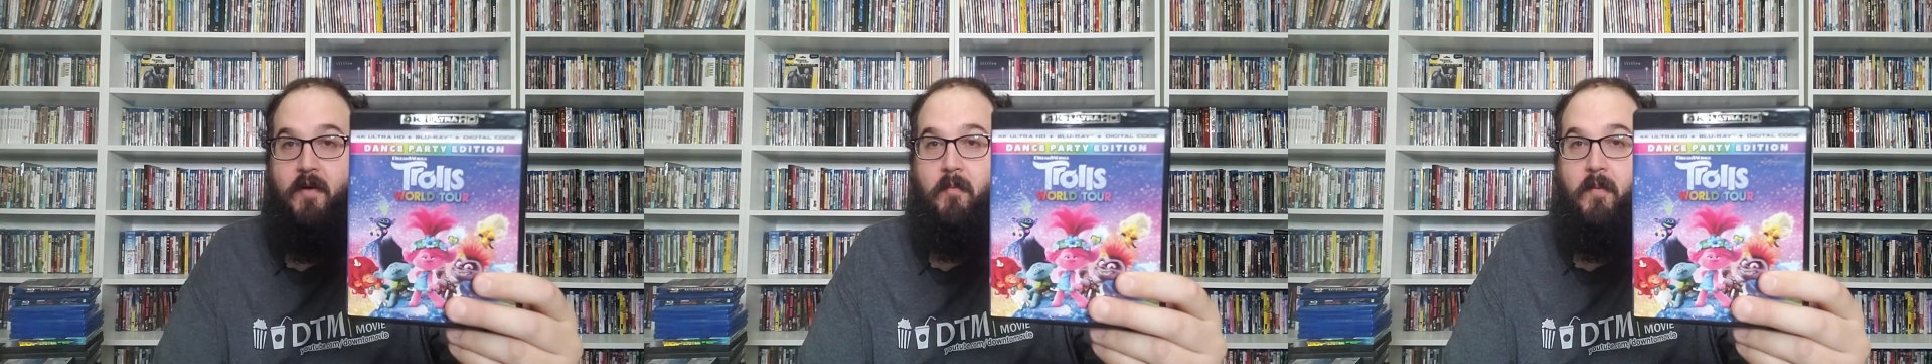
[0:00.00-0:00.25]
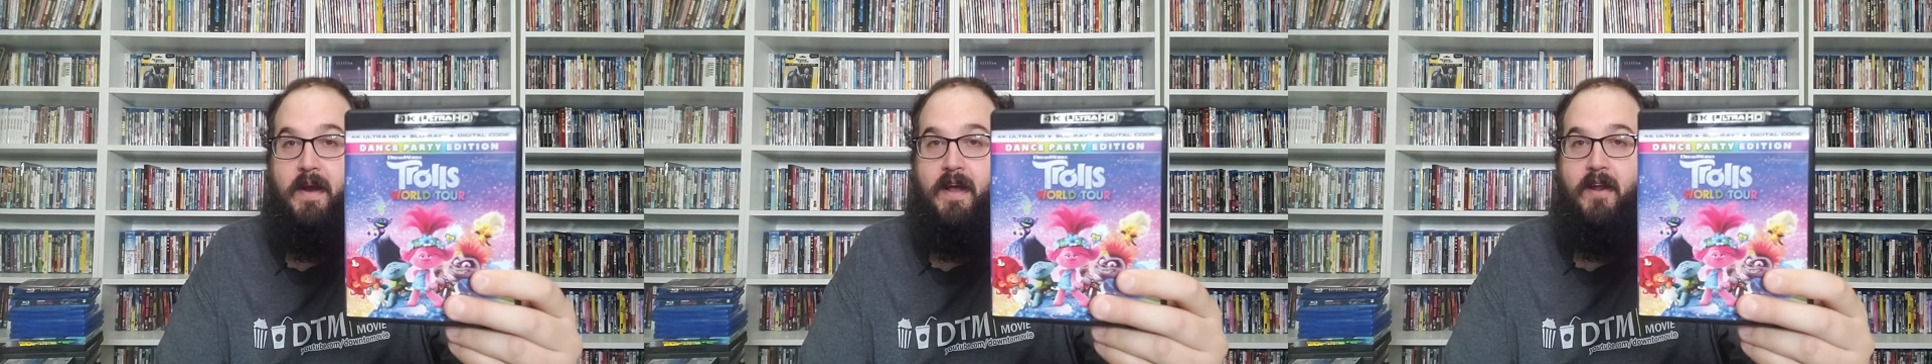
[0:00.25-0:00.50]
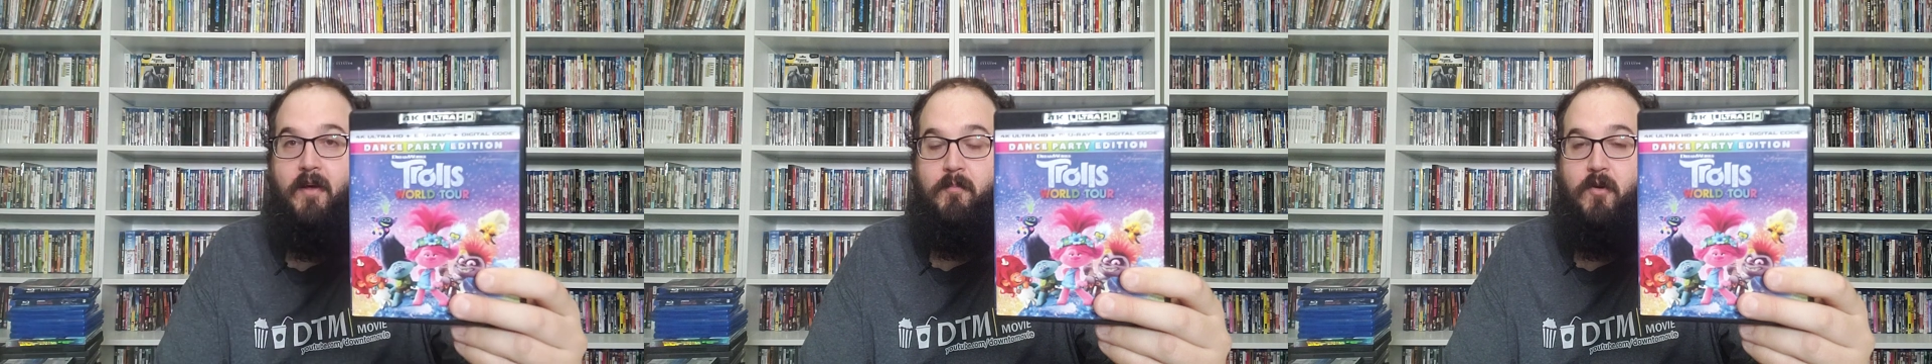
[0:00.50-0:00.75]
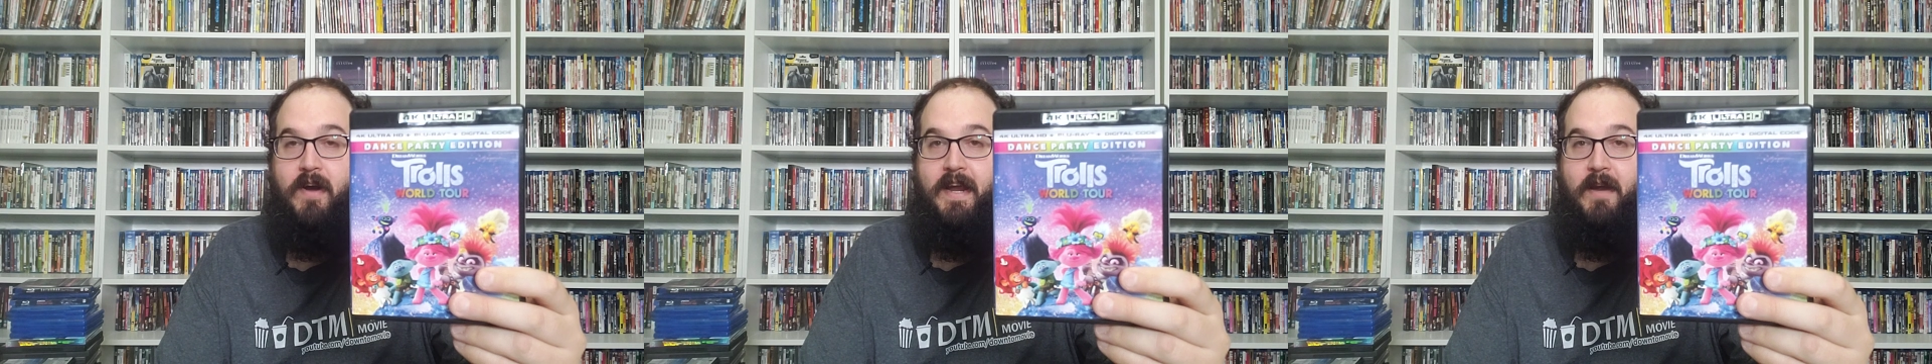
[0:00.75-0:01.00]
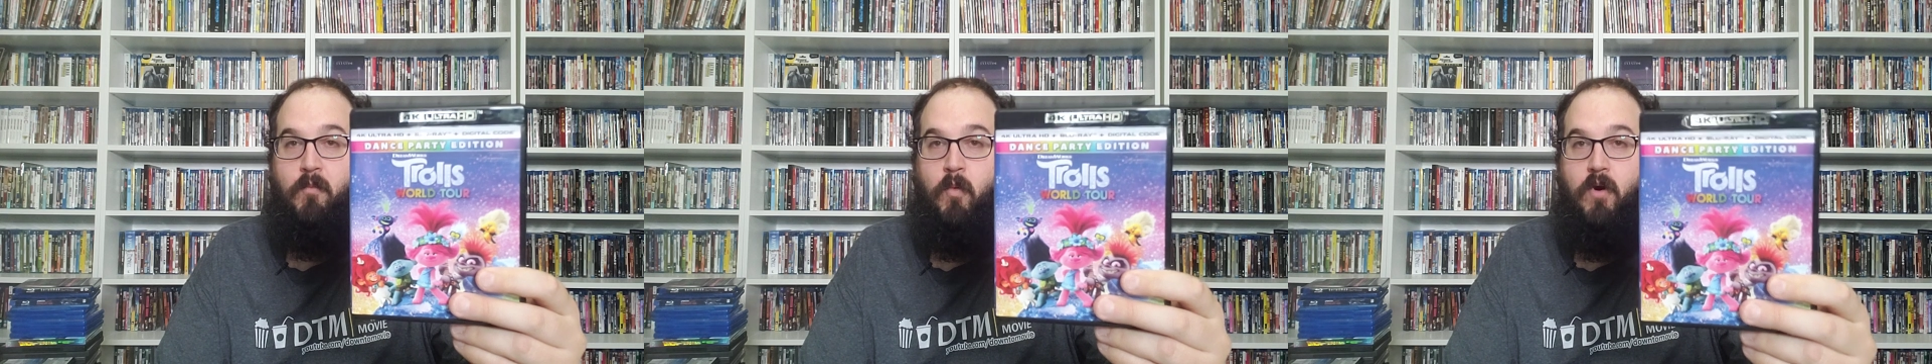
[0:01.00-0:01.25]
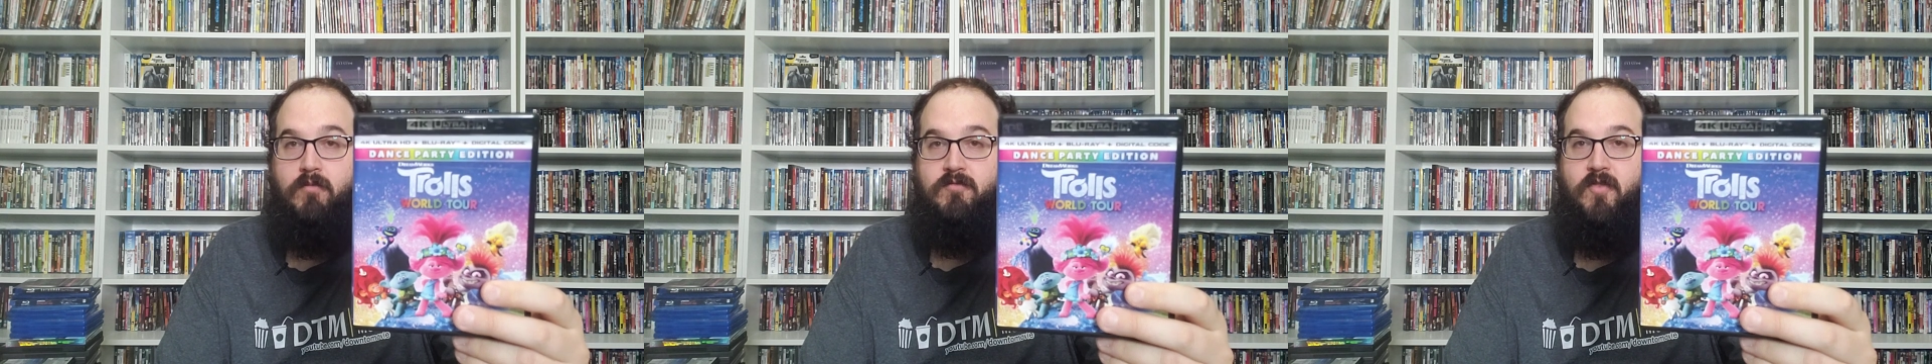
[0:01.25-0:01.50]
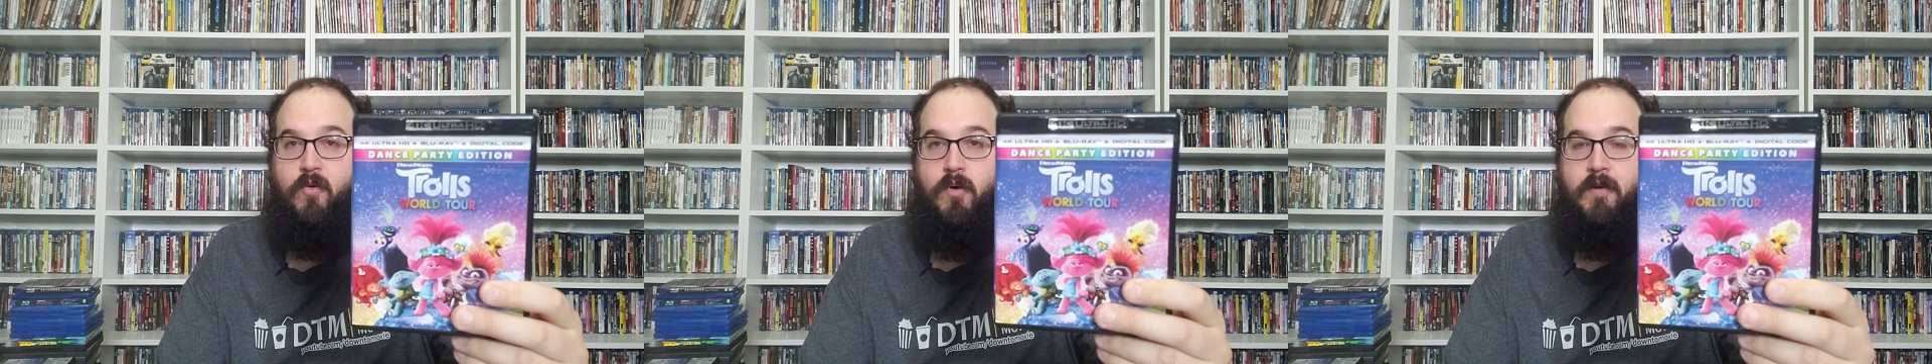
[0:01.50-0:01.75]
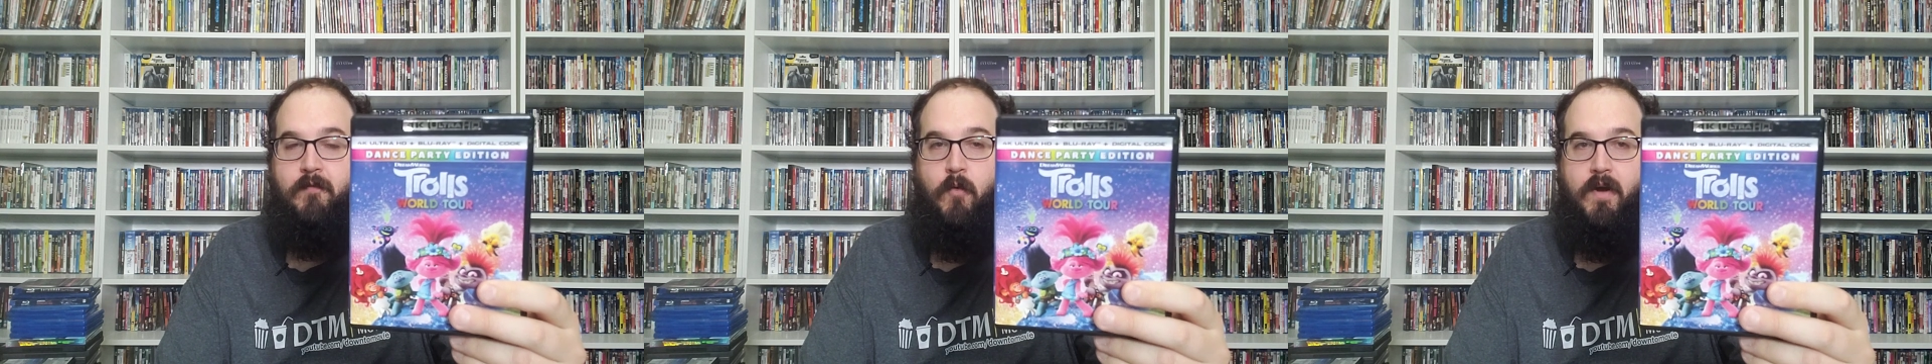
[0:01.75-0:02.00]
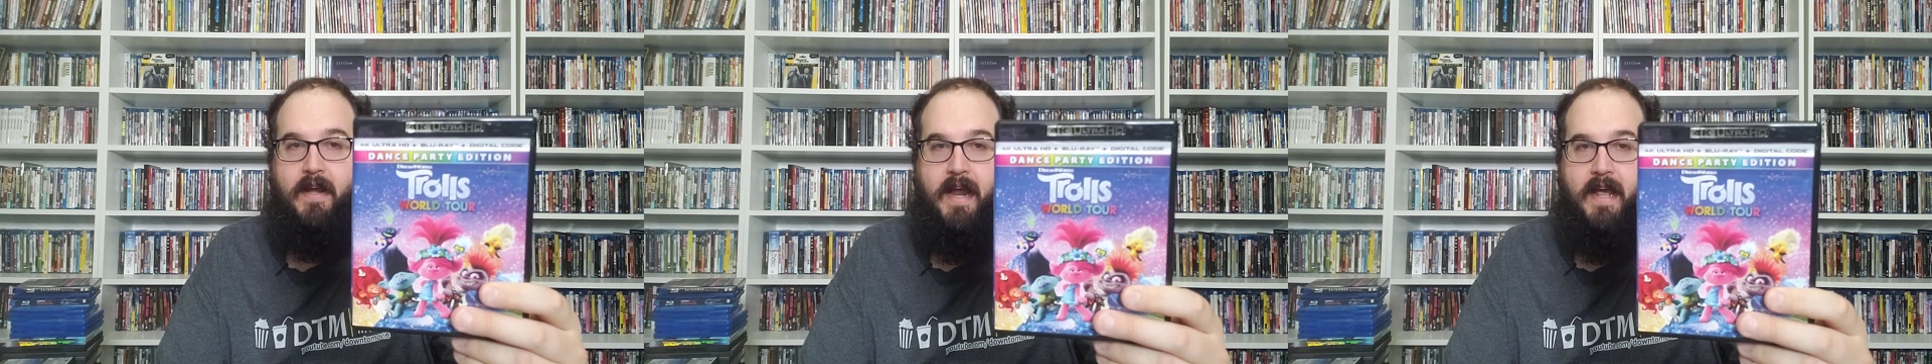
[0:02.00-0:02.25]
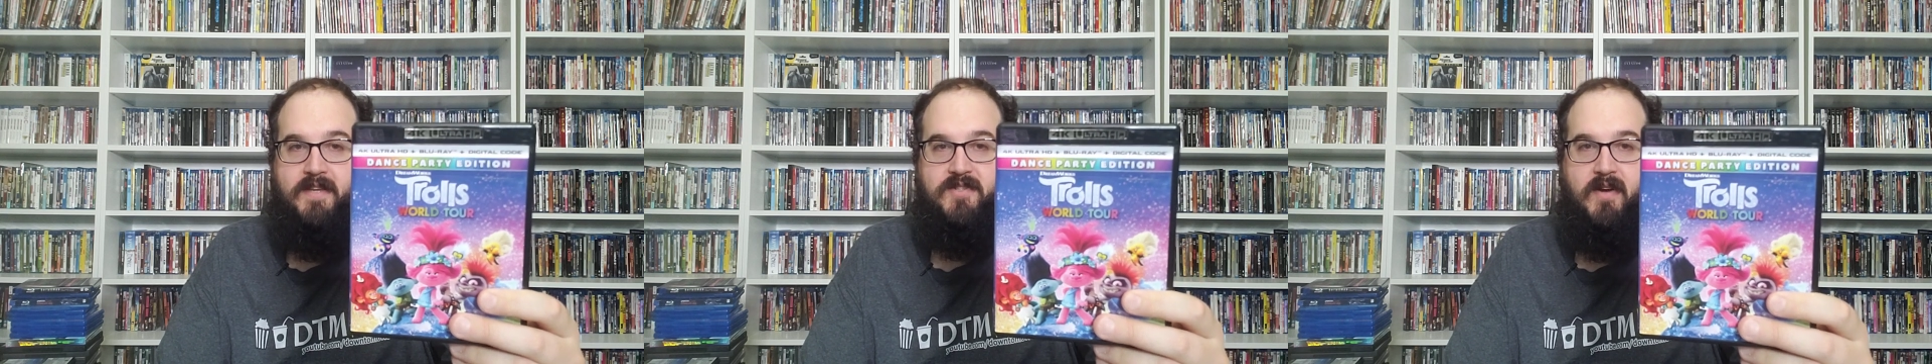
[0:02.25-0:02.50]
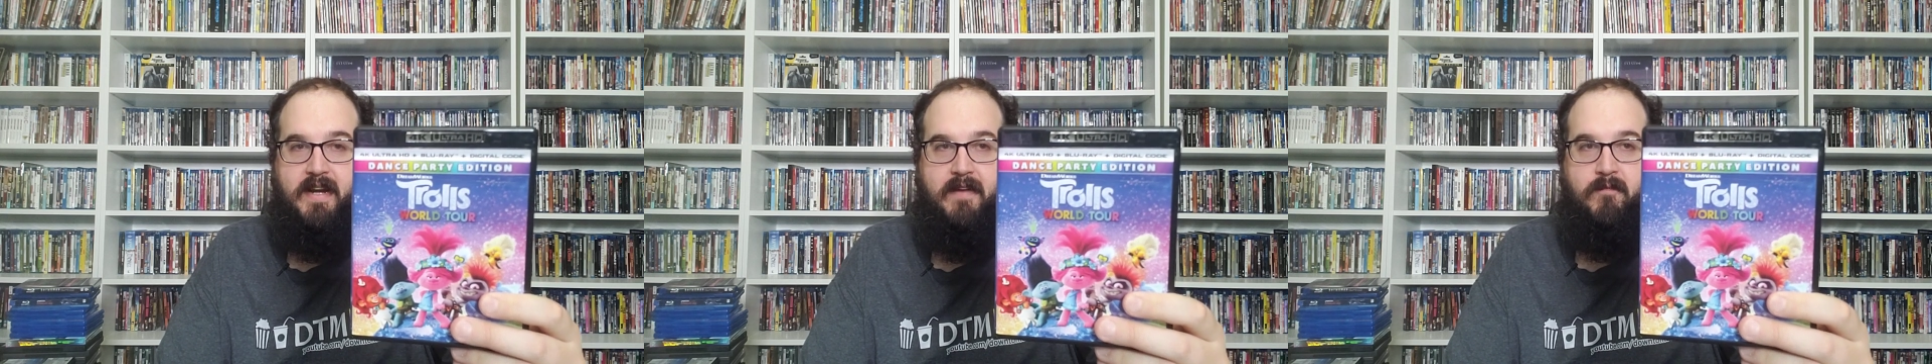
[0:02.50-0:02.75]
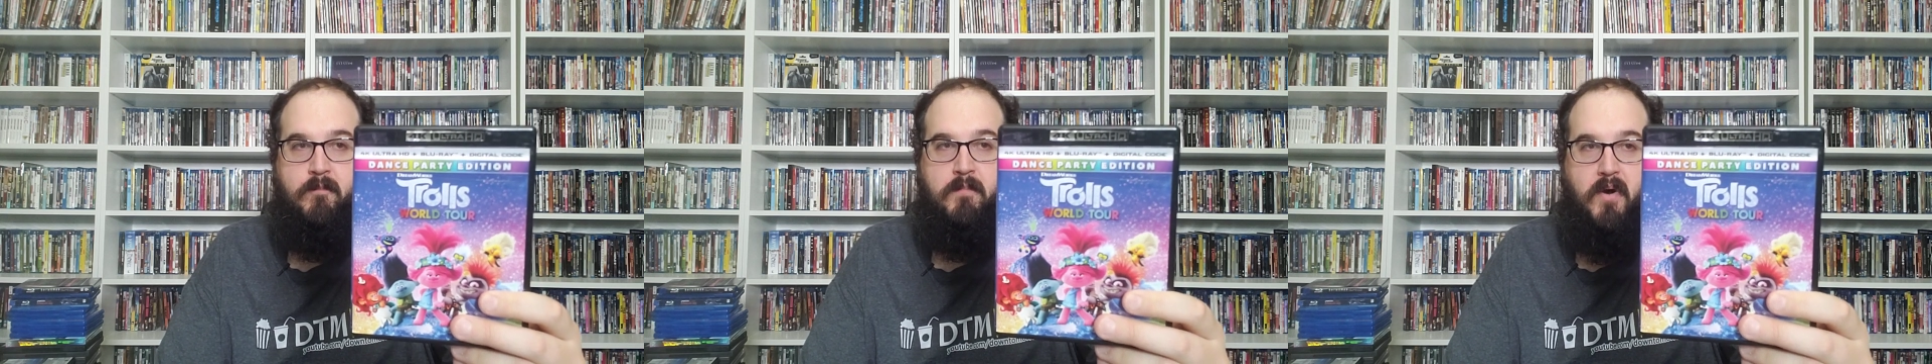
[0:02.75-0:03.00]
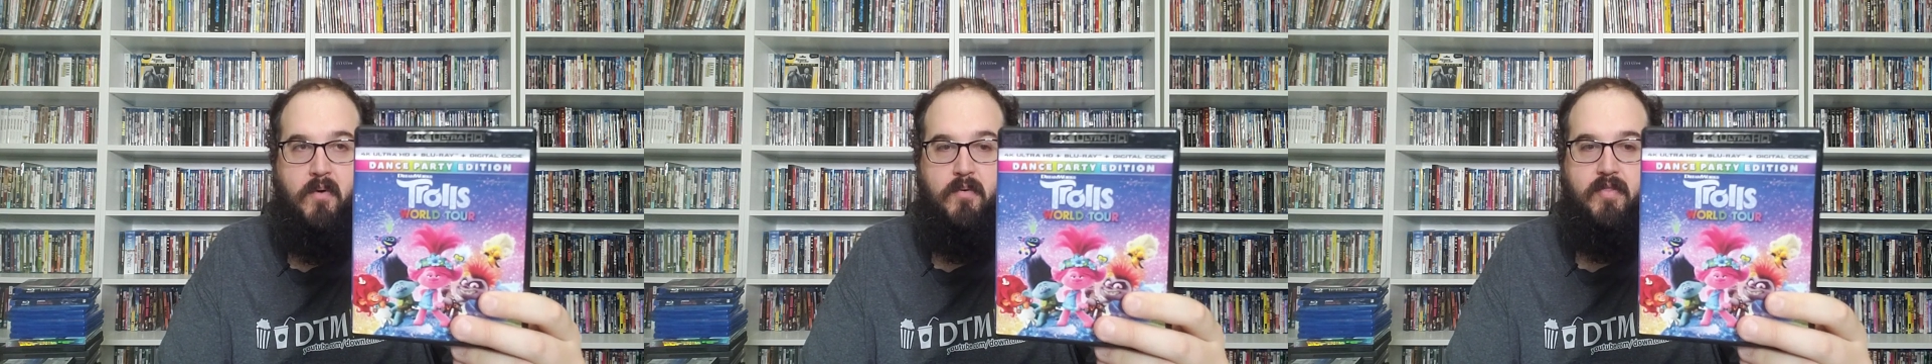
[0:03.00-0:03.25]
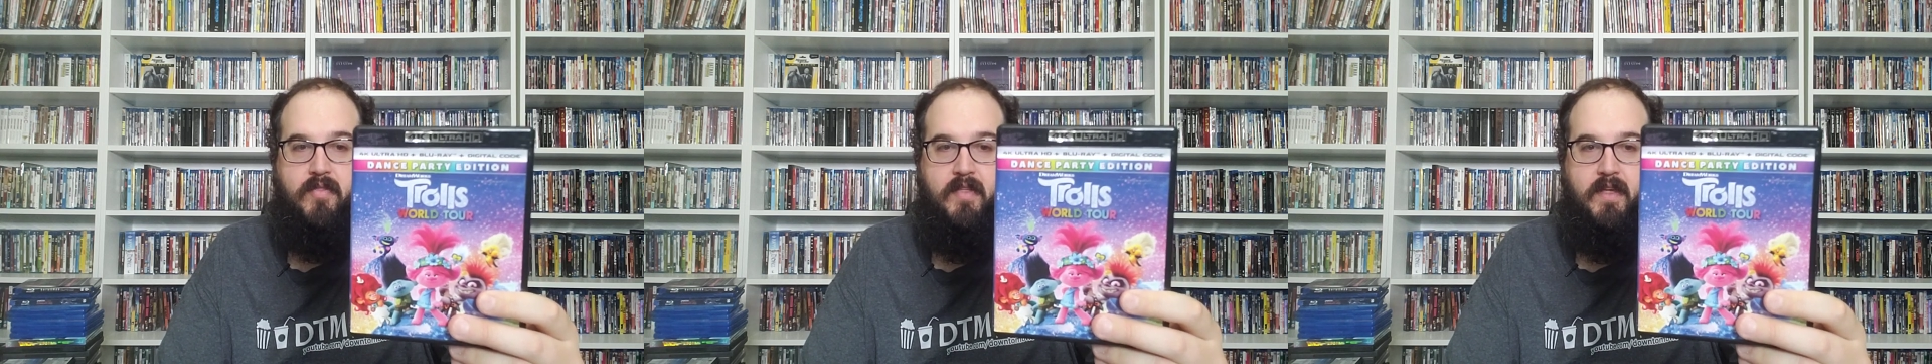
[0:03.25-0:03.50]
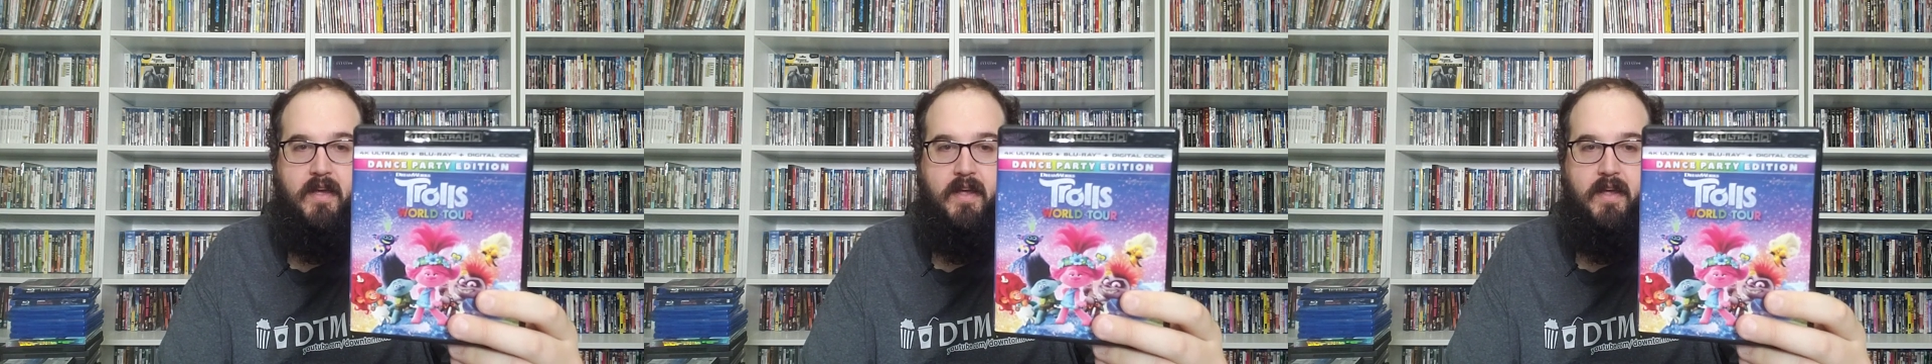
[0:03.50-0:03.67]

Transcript: Why not upgrade World Tour to 4K so I can have them both